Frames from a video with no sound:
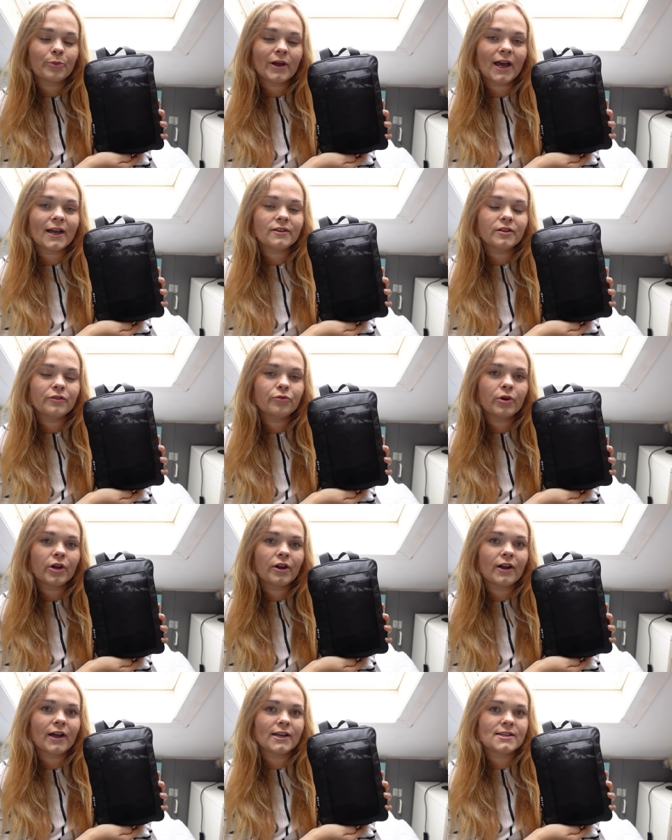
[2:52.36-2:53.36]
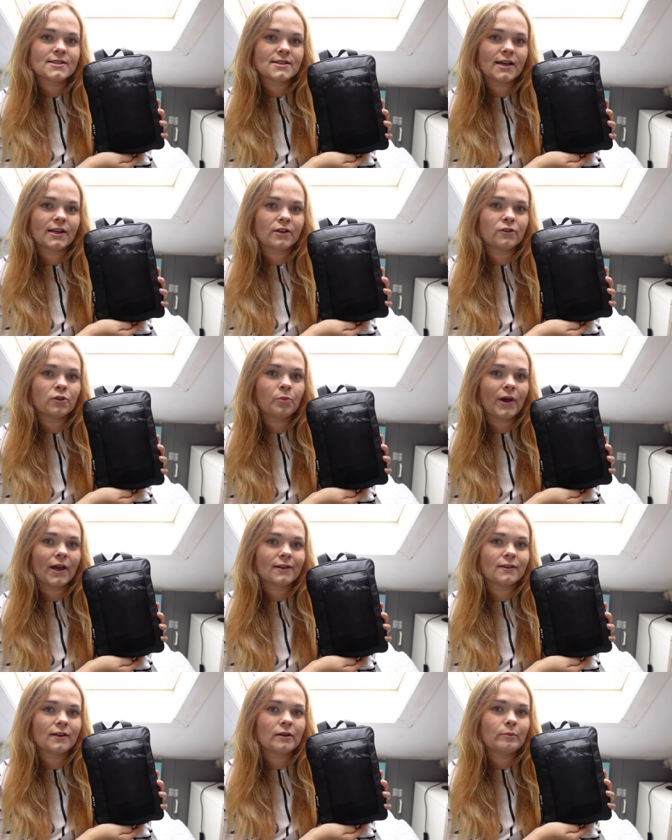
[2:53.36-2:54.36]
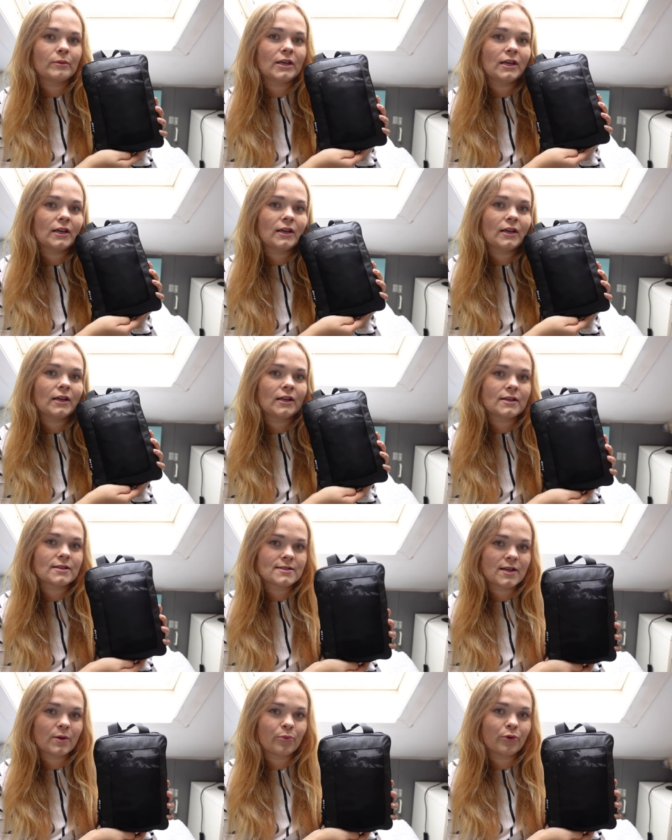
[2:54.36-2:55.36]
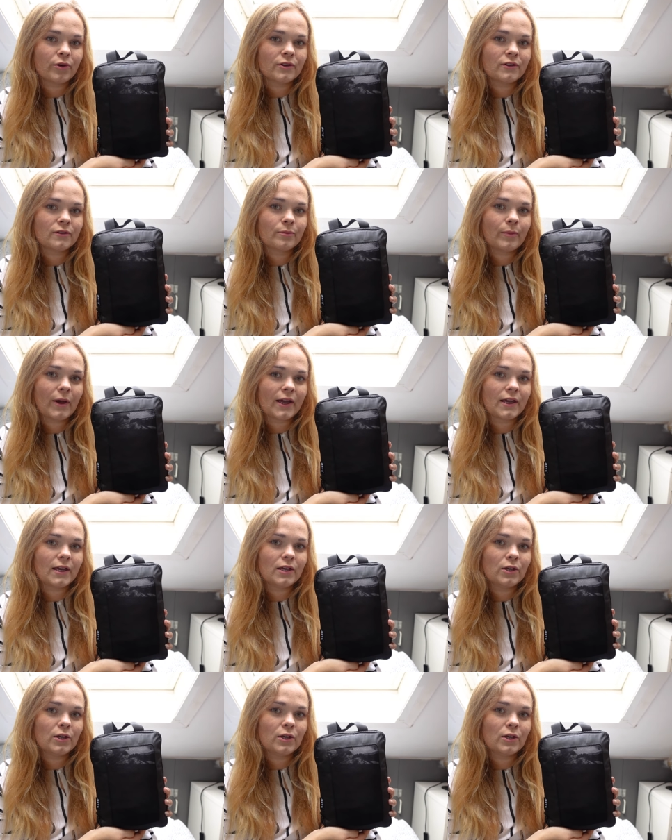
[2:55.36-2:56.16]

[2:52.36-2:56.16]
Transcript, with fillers: my activewear, I decided to pack them in a separate packing